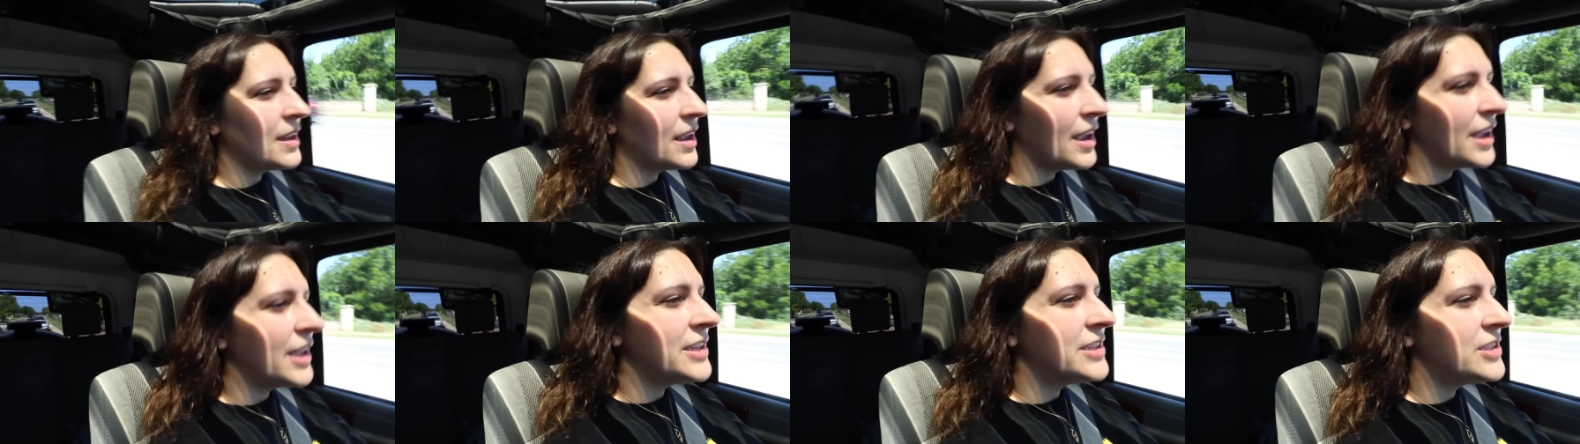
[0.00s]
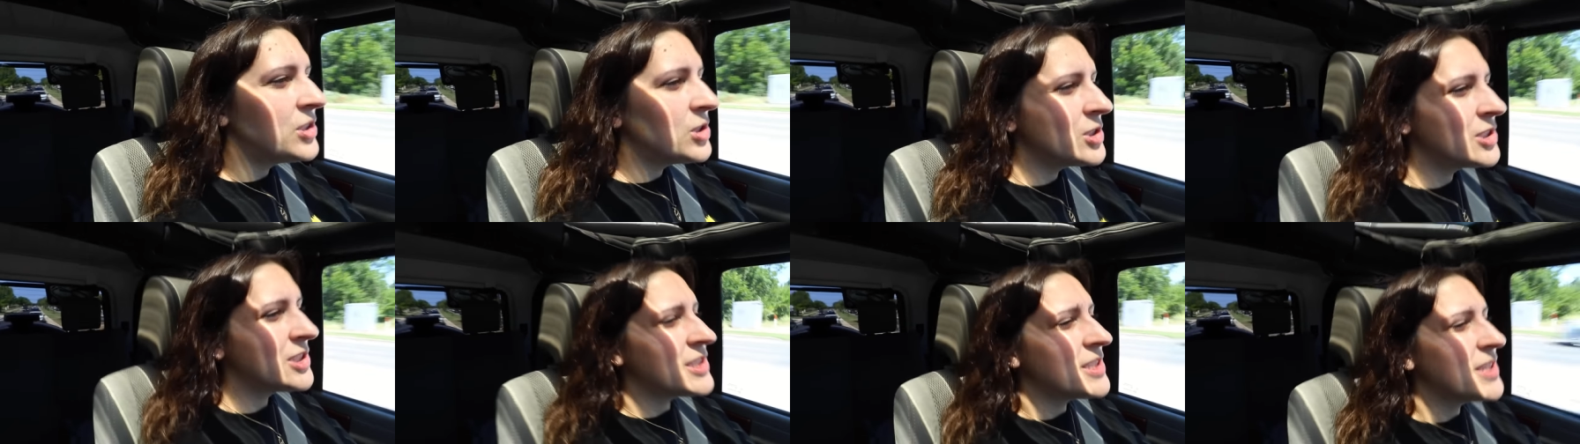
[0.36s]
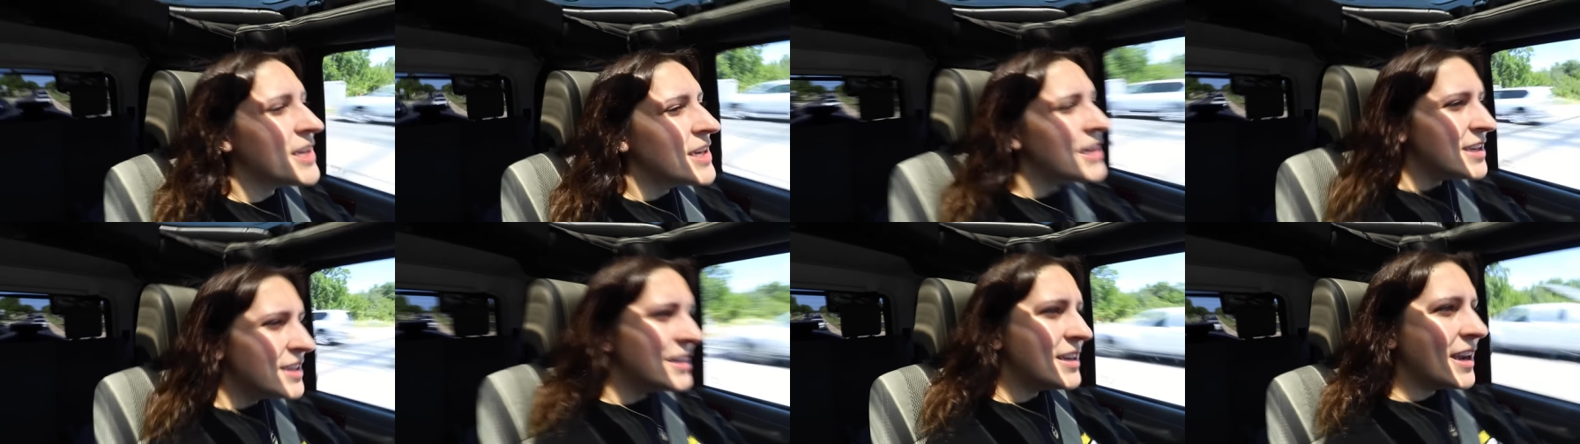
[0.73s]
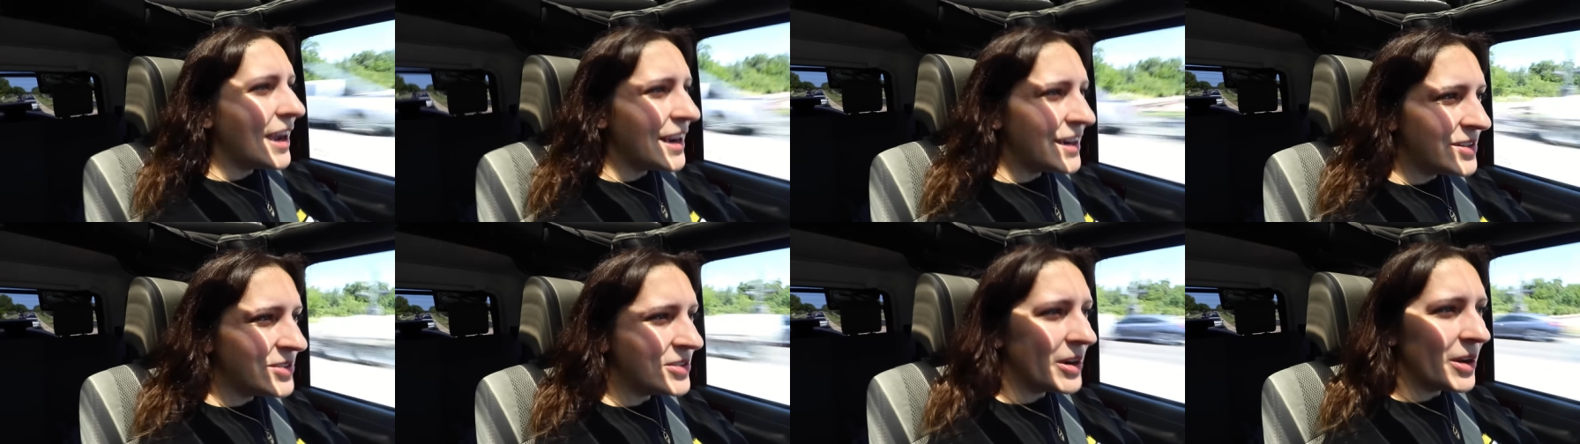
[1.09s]
It just,
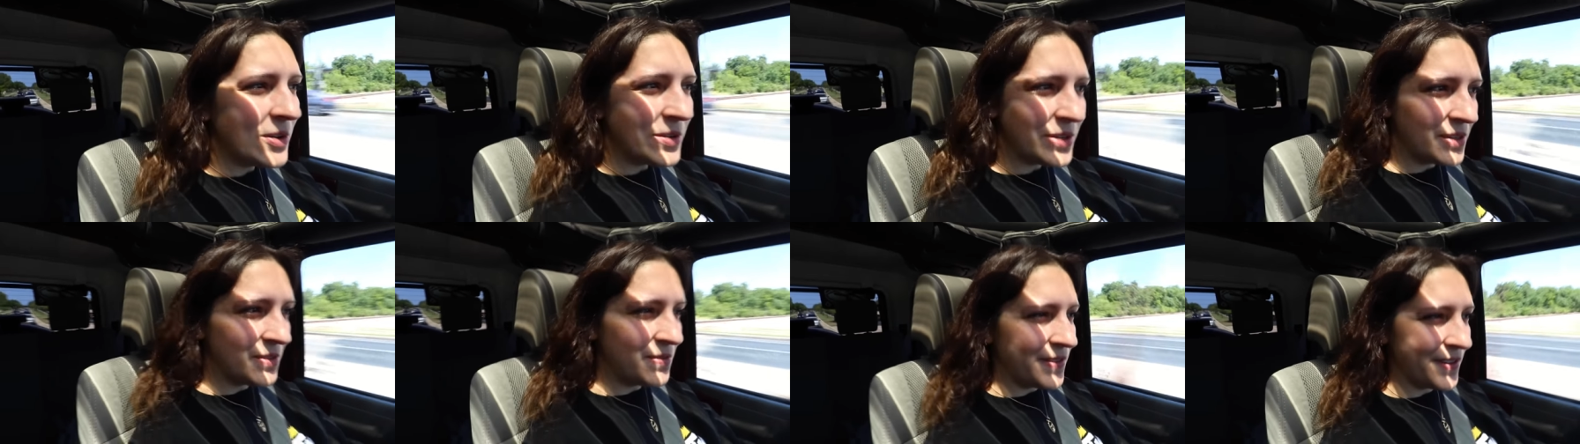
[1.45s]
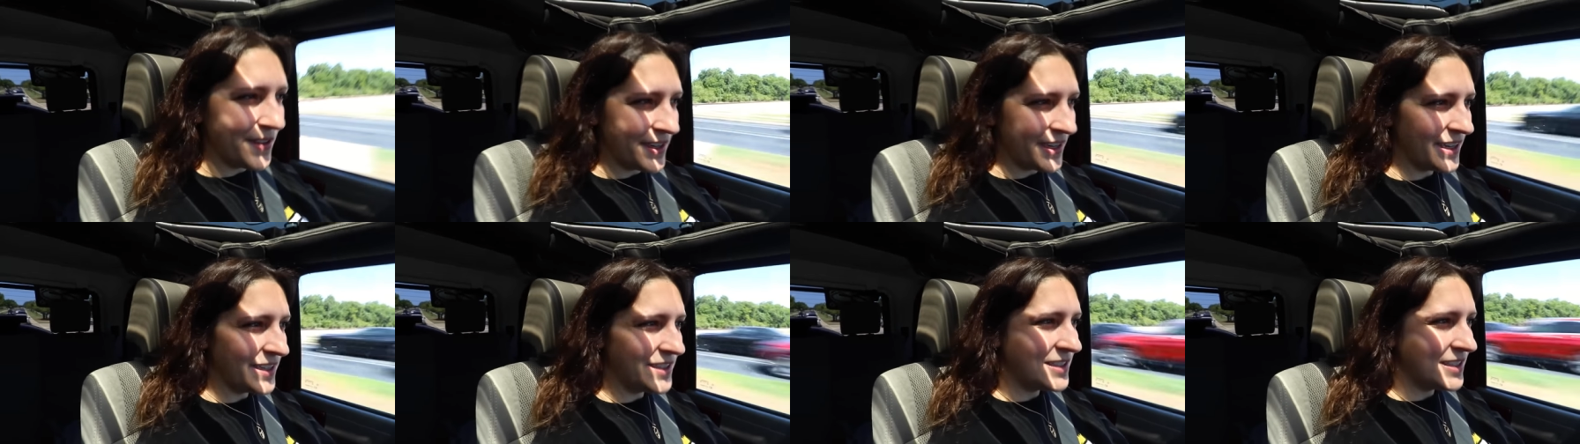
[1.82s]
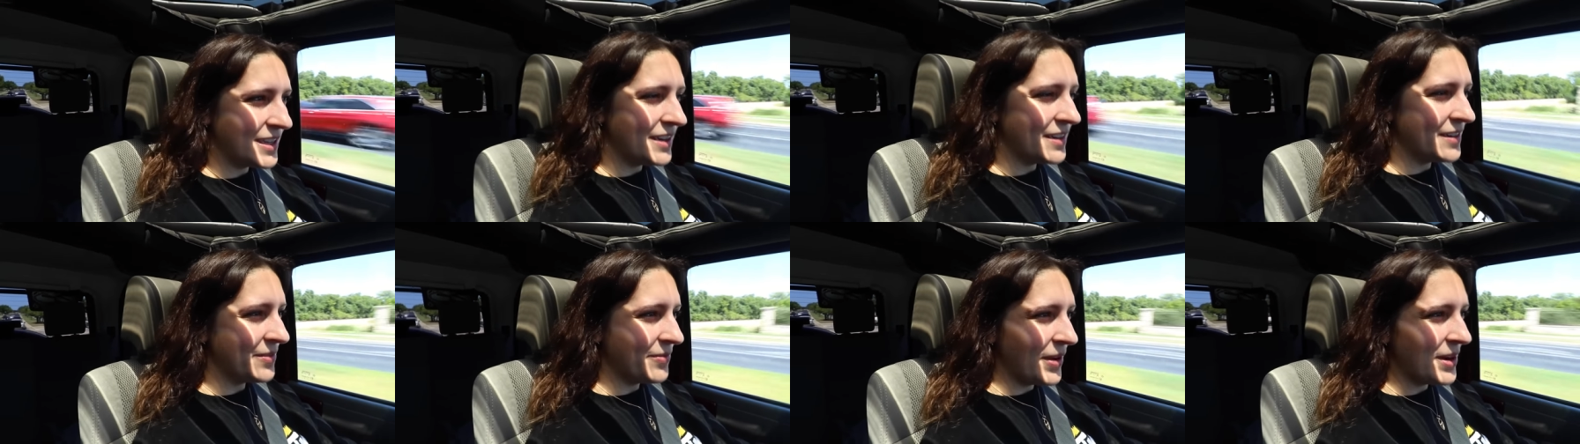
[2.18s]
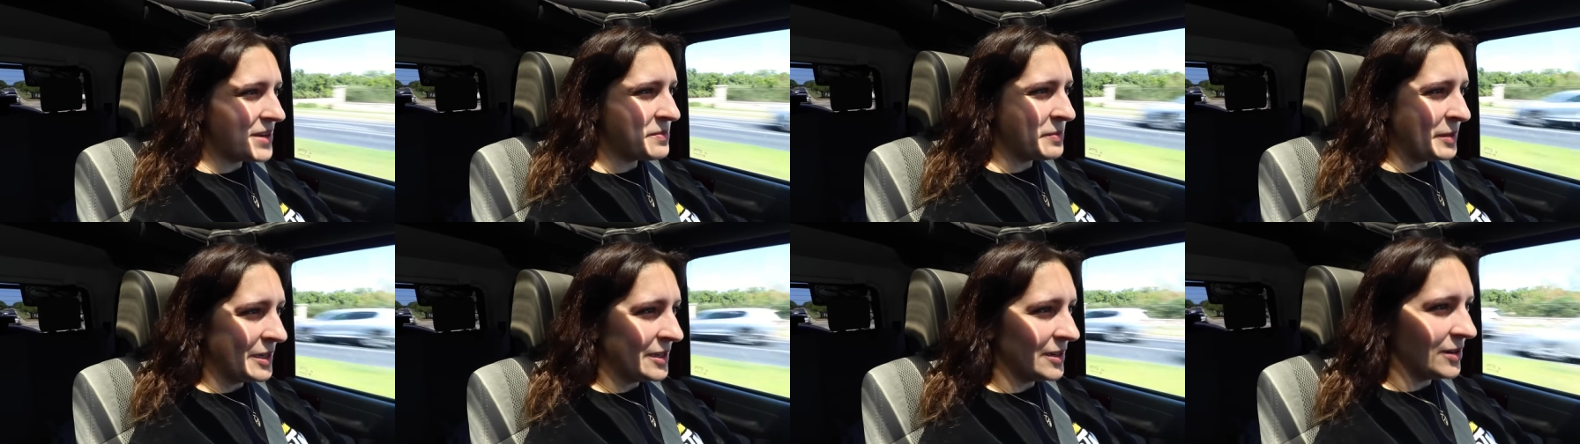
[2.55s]
I don't know. I feel like it's gonna
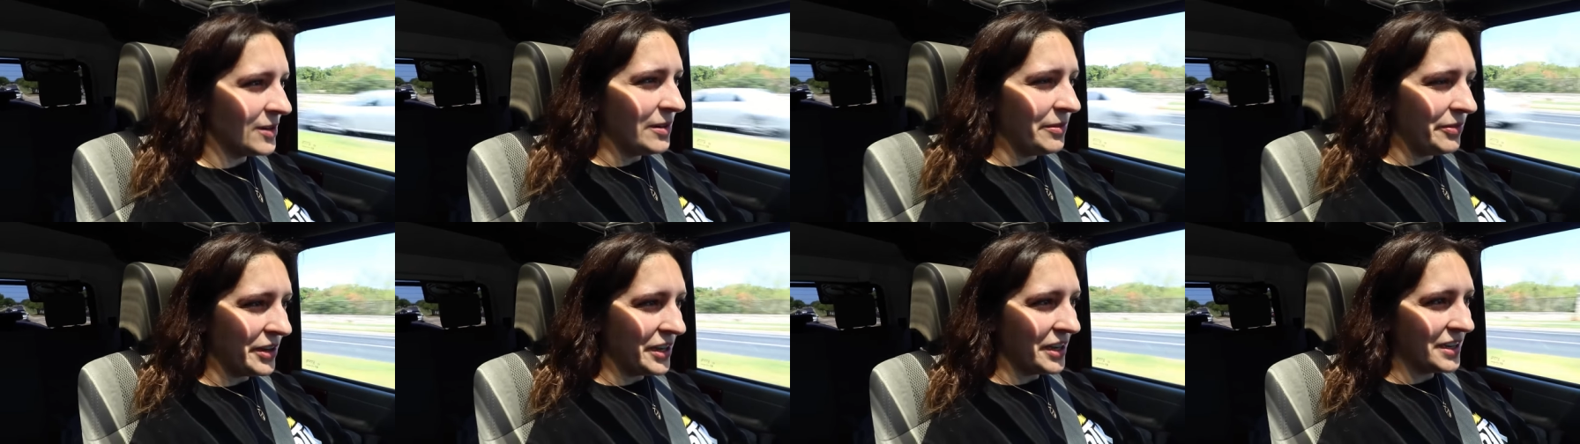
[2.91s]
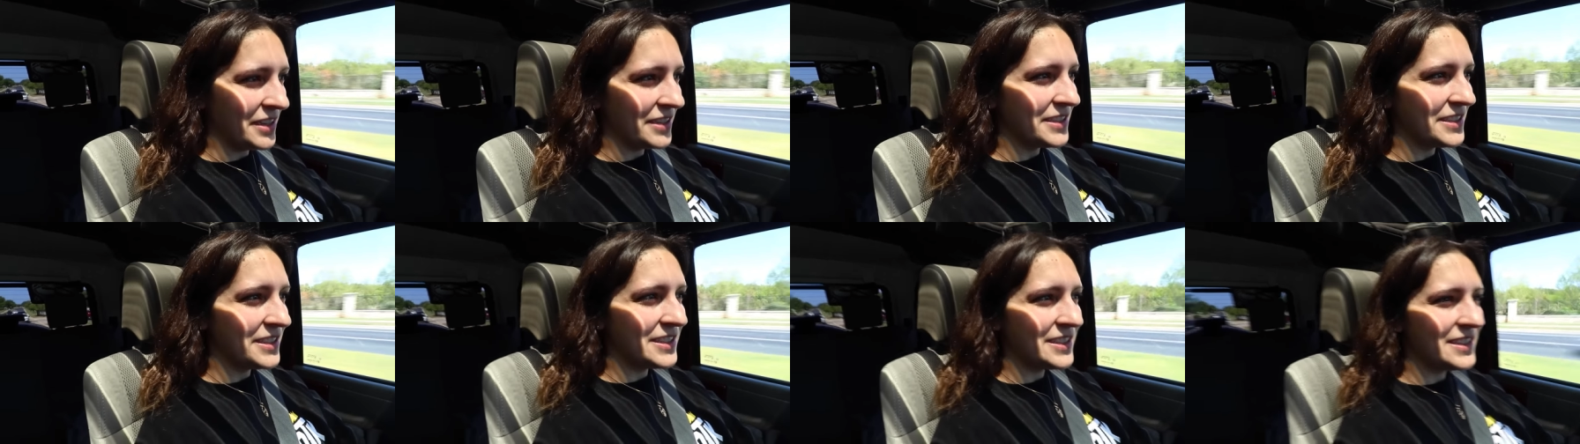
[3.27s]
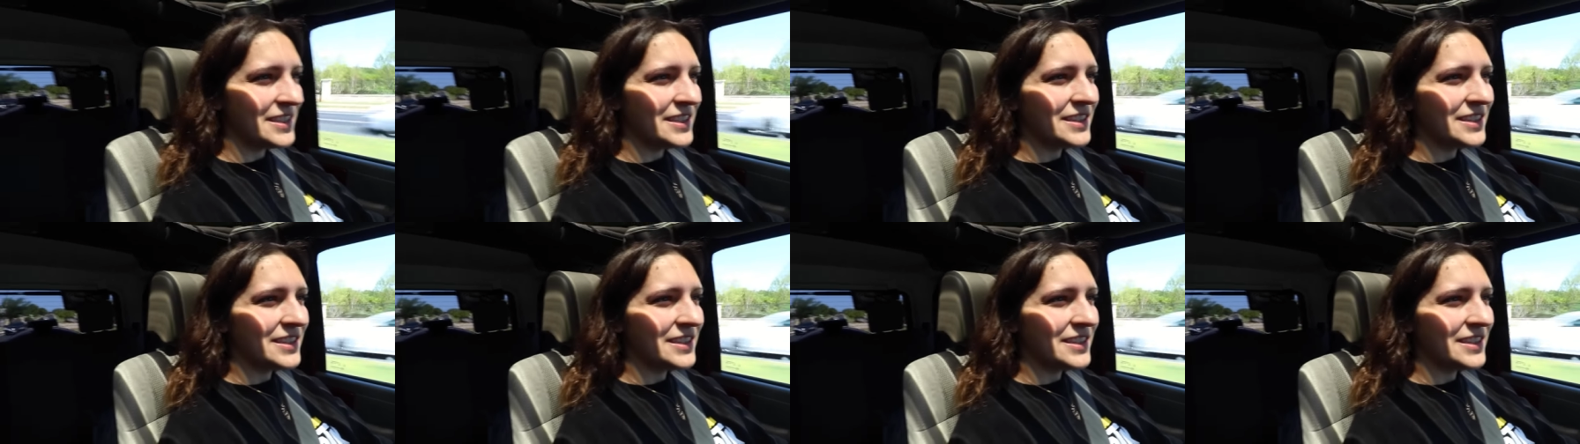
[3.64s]
make me nervous.